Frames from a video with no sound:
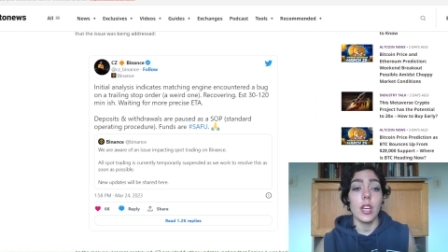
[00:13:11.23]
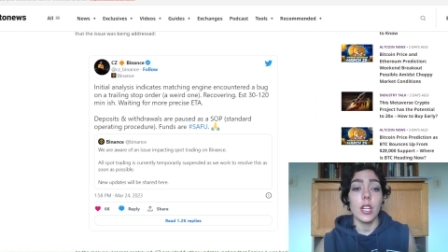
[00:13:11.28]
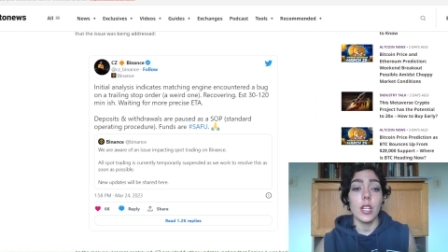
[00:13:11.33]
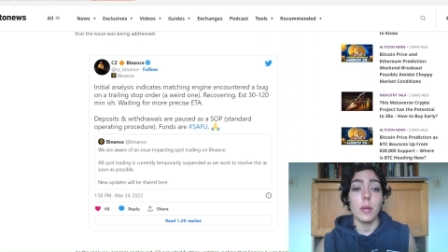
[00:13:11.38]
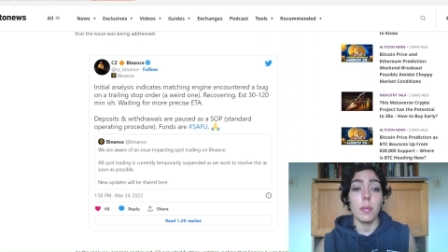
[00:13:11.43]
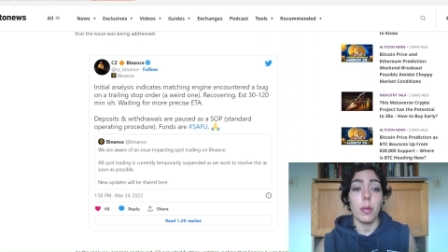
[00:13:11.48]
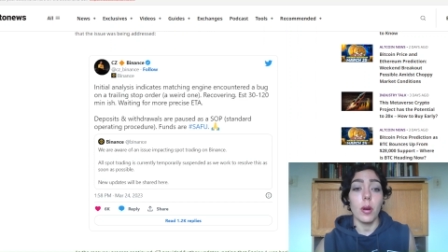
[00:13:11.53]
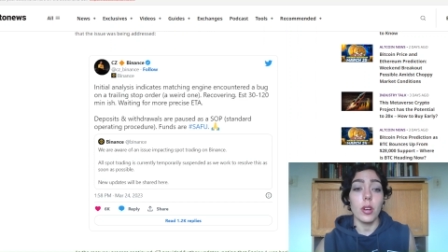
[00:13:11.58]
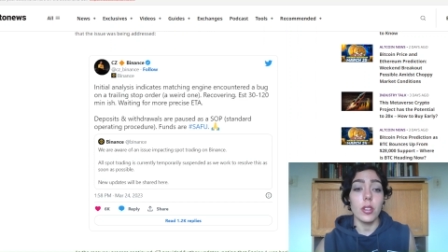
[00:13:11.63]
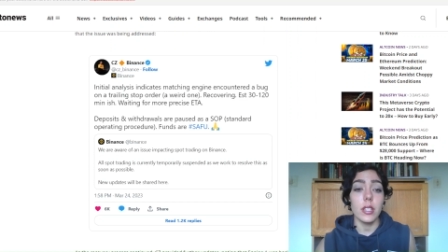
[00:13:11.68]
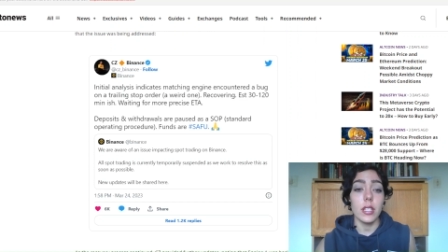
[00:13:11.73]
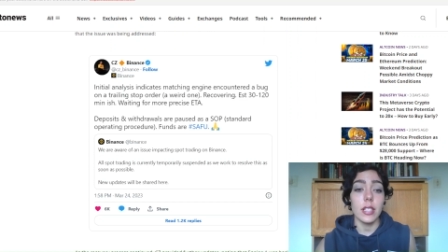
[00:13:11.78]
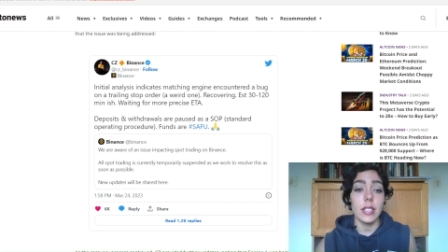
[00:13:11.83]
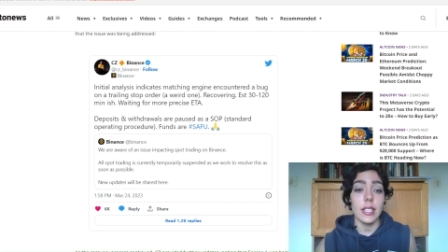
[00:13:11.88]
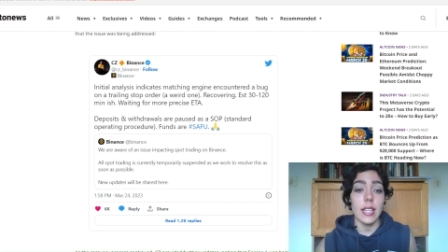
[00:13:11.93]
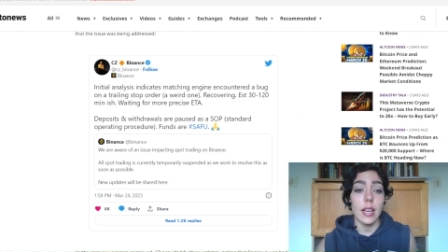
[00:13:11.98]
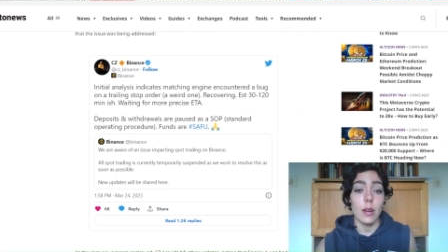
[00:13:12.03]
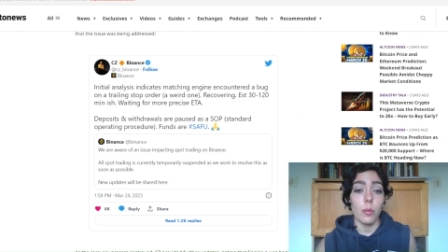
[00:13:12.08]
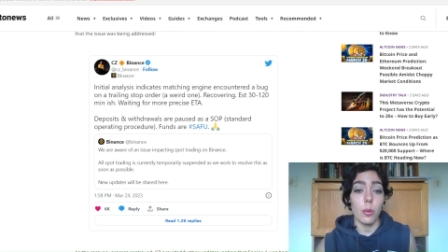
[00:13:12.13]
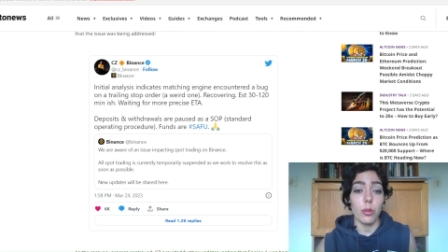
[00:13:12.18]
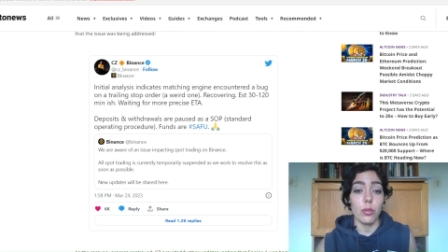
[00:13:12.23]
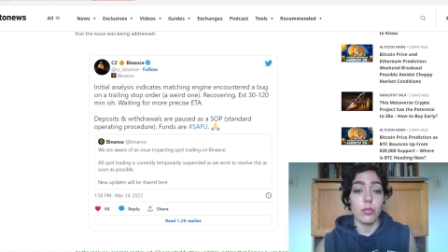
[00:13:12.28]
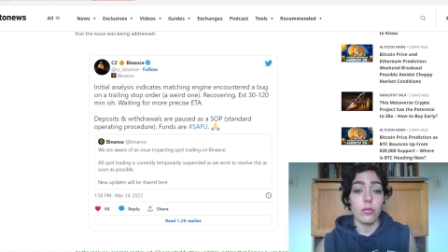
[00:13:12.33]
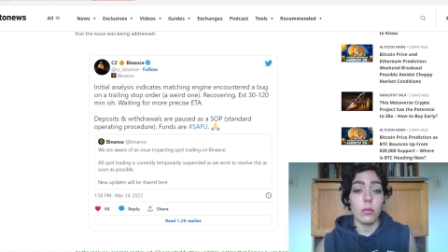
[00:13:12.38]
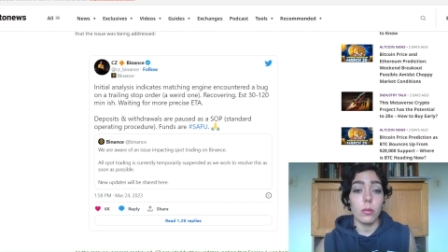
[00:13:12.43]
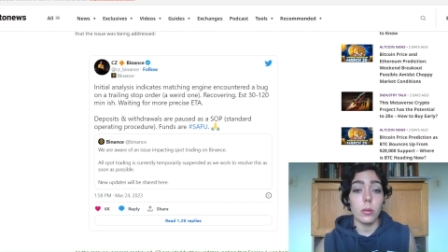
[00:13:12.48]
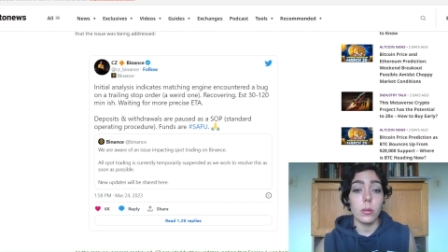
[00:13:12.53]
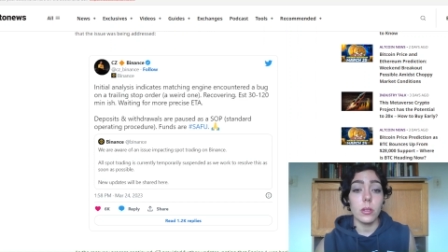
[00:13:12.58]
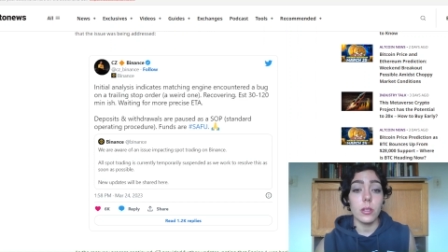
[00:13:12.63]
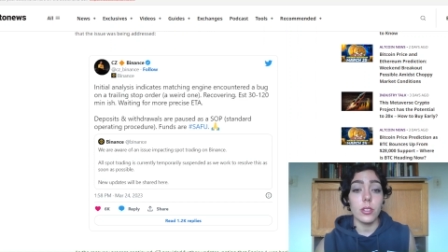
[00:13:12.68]
deposits and
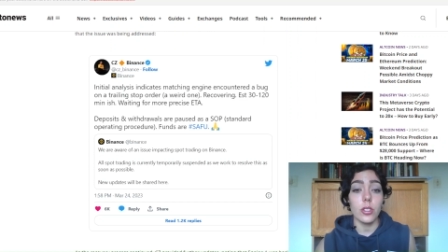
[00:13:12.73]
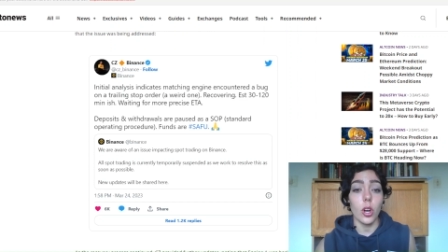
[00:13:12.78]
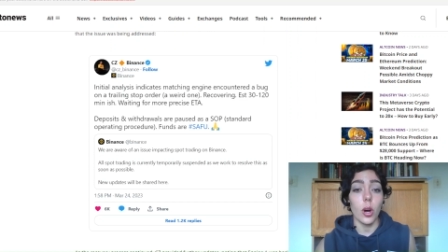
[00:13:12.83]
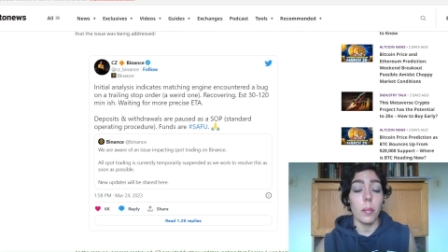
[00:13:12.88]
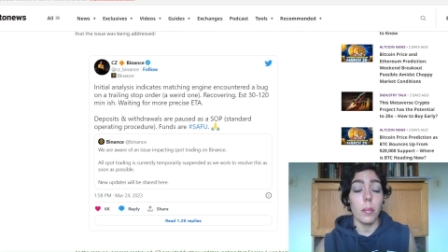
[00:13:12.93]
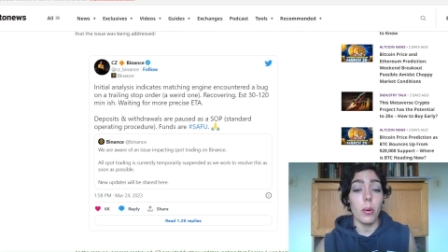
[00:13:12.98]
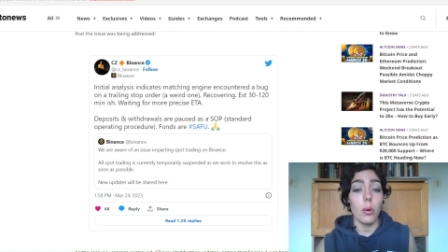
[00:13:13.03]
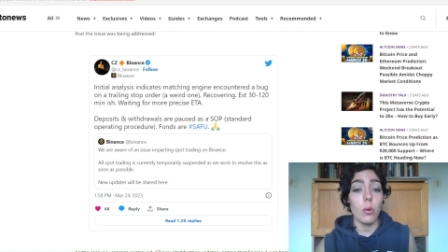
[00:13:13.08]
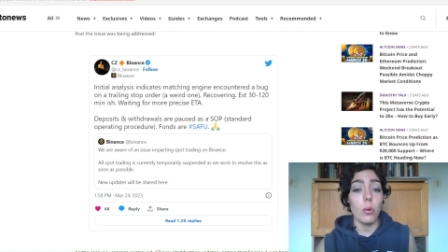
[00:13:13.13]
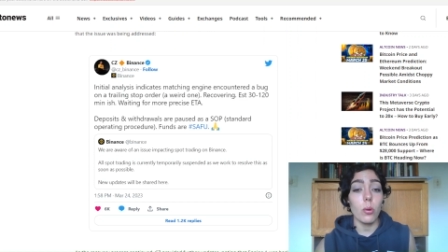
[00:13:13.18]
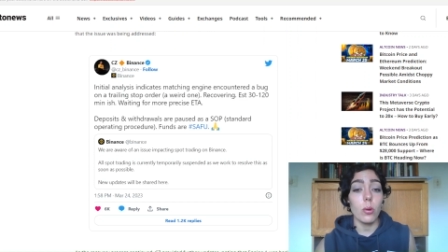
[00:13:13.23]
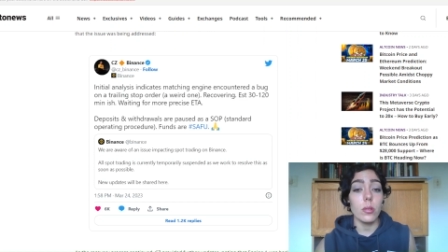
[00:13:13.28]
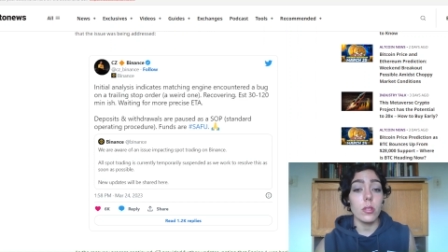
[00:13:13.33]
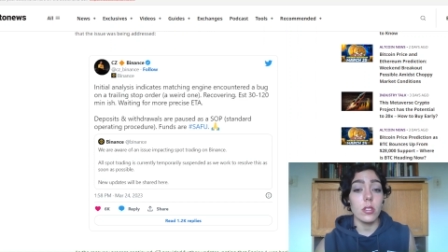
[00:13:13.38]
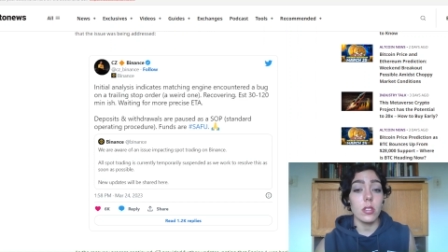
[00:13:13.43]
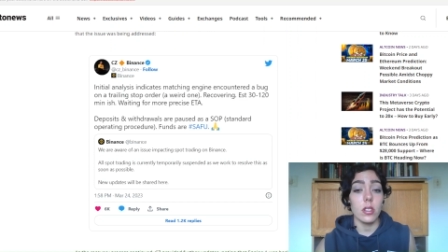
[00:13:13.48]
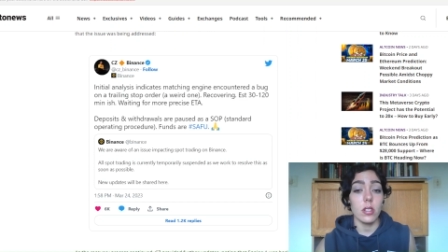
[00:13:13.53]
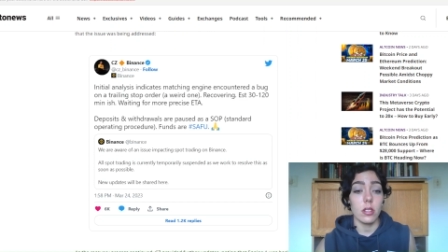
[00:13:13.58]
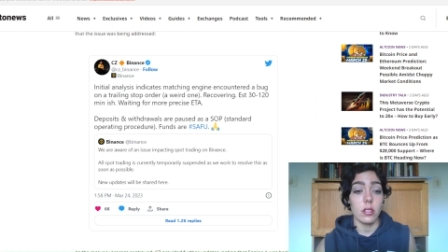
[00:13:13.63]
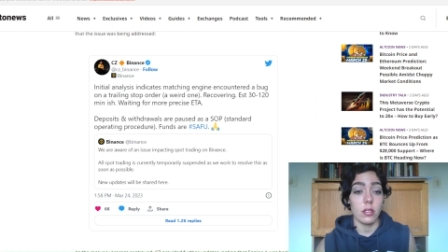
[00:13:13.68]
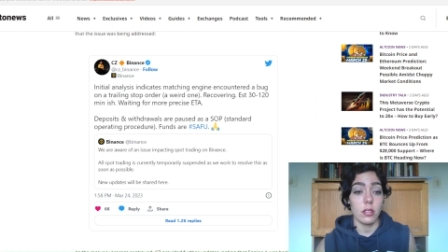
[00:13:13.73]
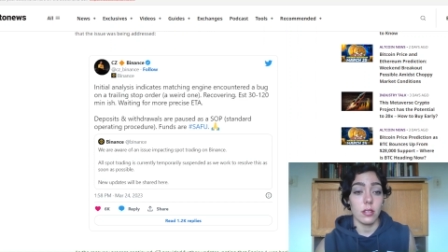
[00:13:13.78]
withdrawals are paused